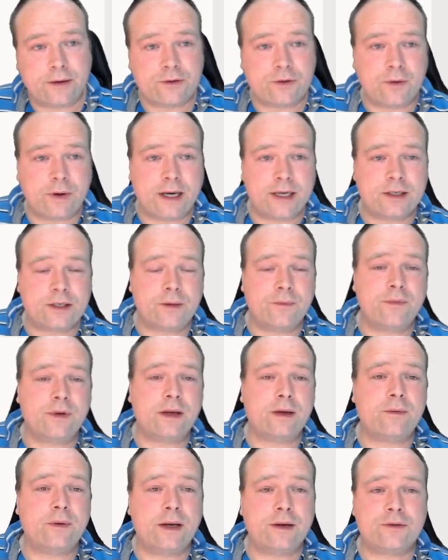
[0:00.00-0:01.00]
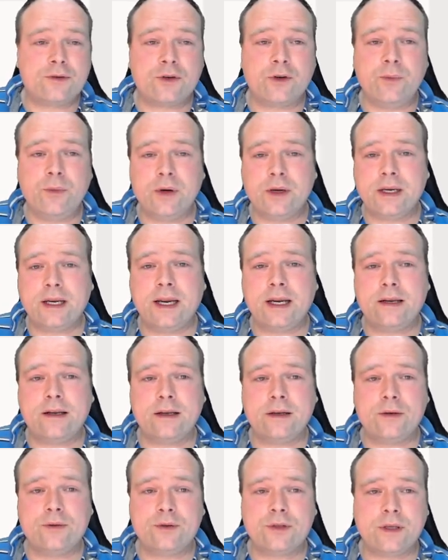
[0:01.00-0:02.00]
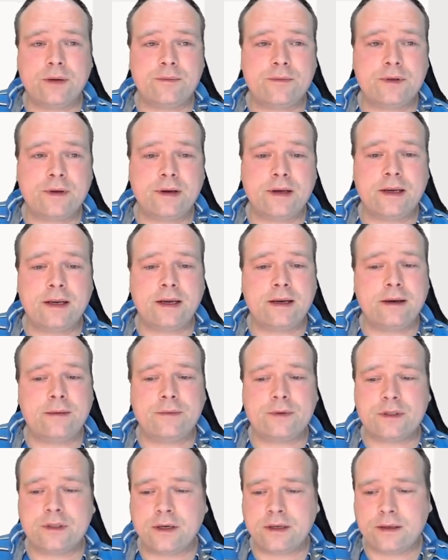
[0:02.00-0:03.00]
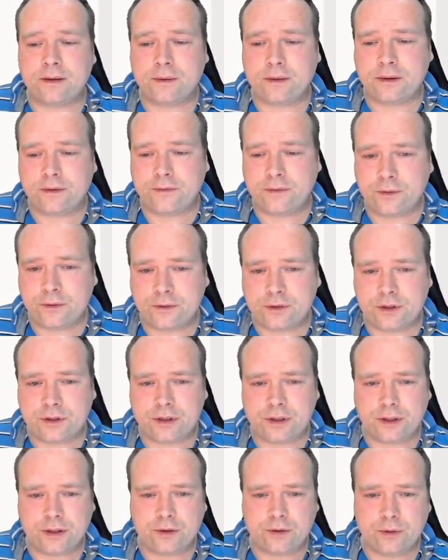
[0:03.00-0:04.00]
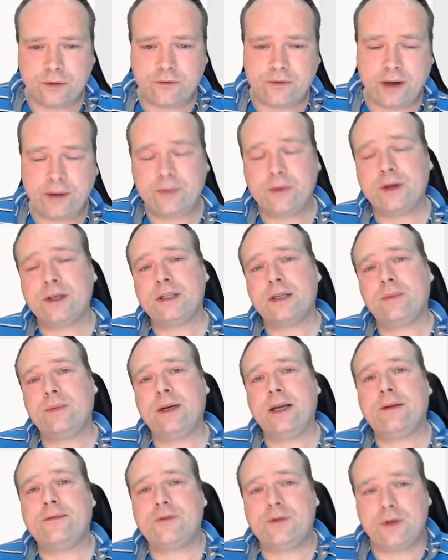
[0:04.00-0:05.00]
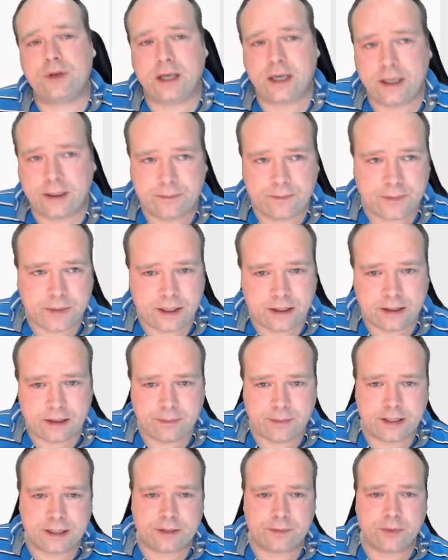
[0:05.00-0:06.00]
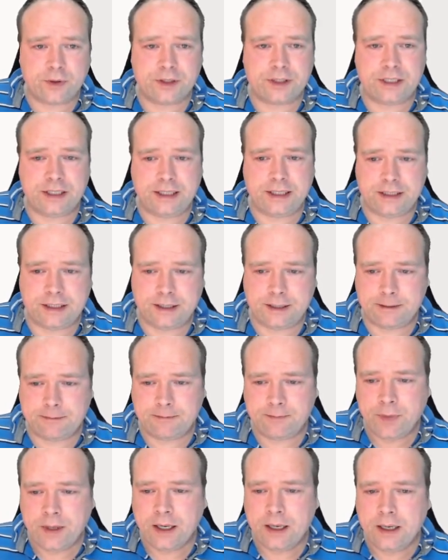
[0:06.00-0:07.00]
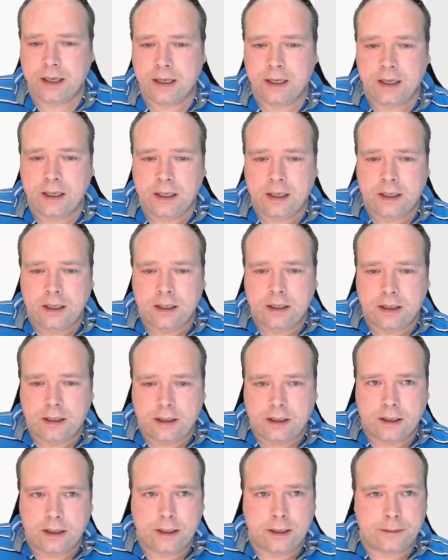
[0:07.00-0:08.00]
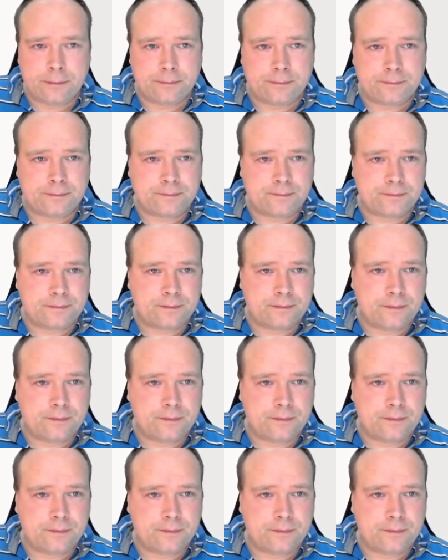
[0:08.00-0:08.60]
write something and we had to communicate and do something. Then there was not all of those cool frameworks that we have today that makes it much easier. Then